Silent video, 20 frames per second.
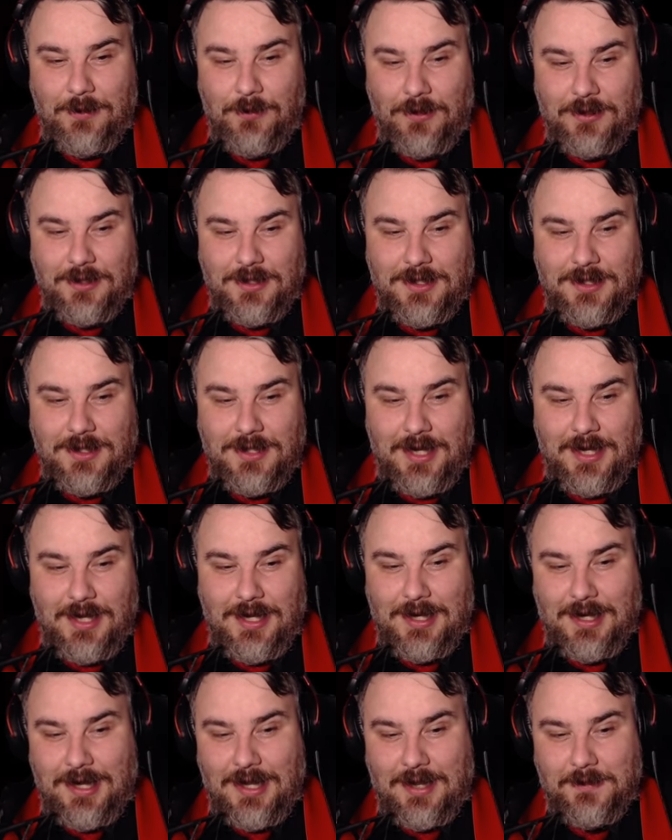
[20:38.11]
1 day
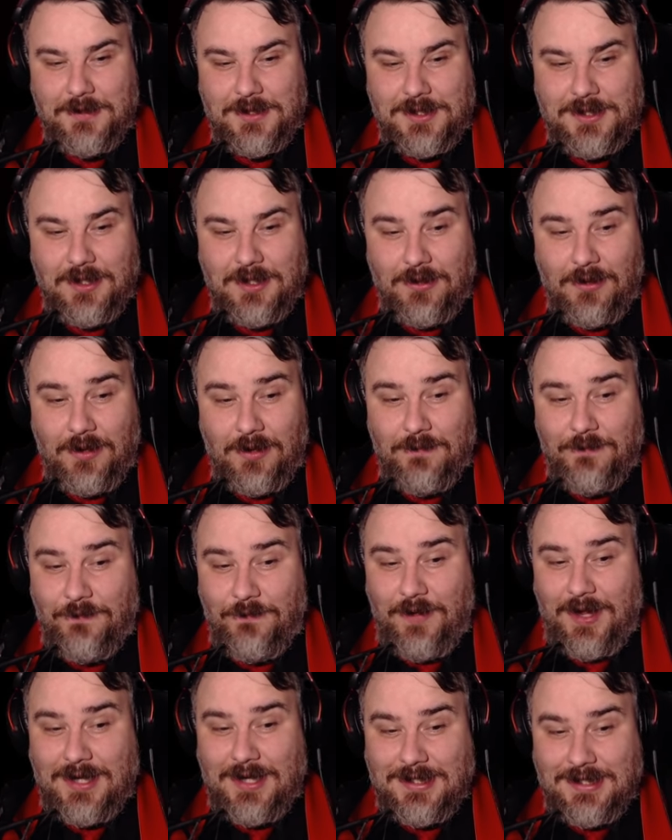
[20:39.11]
elapsed. I got
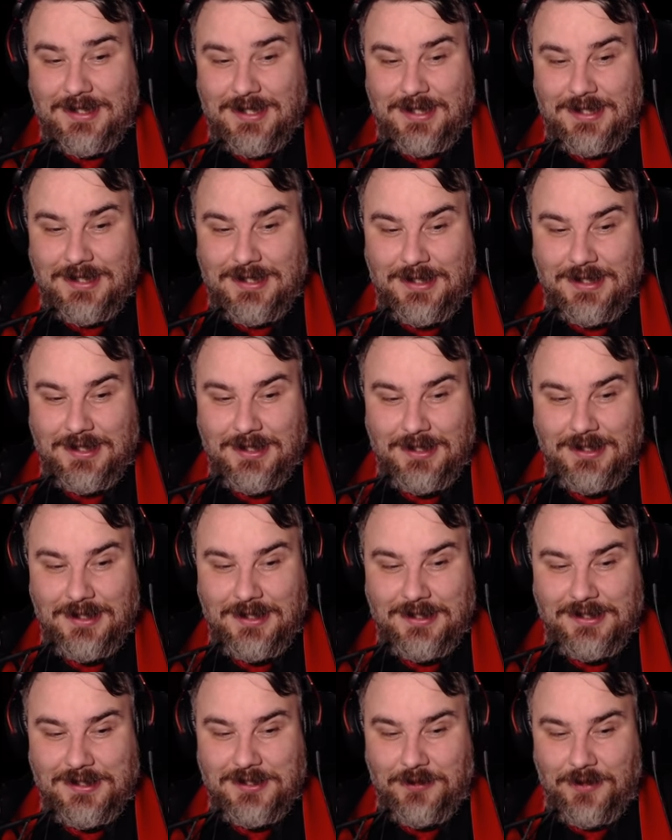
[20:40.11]
infected
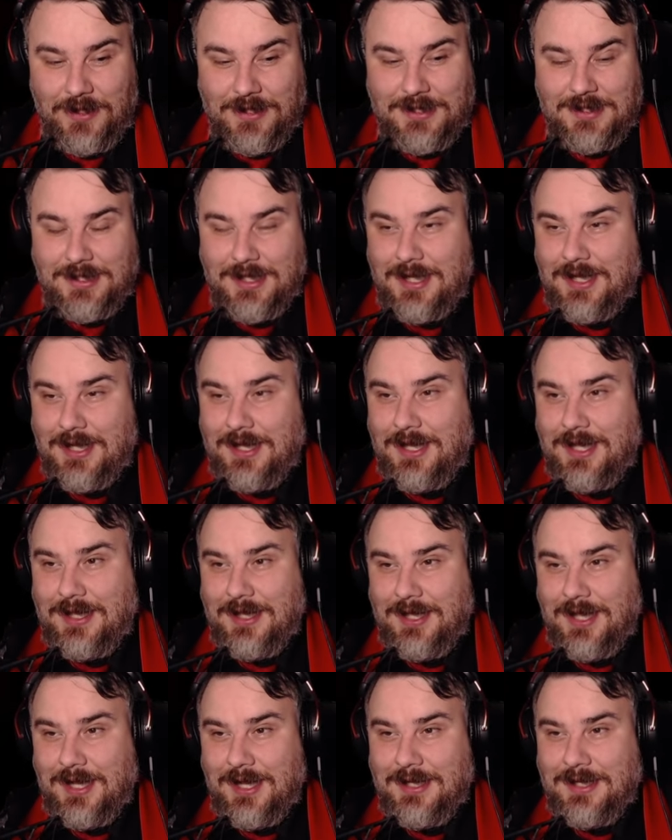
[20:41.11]
twice there at
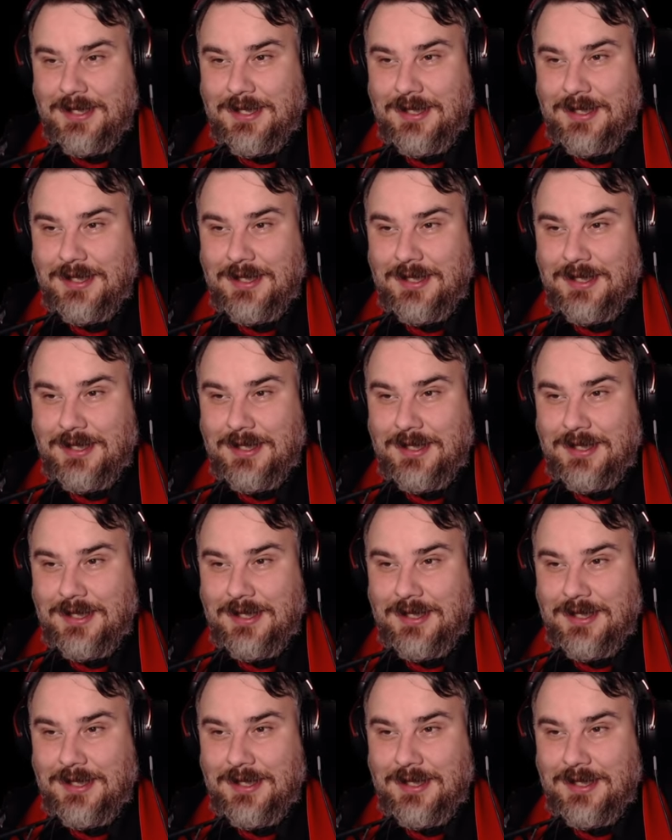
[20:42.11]
the end.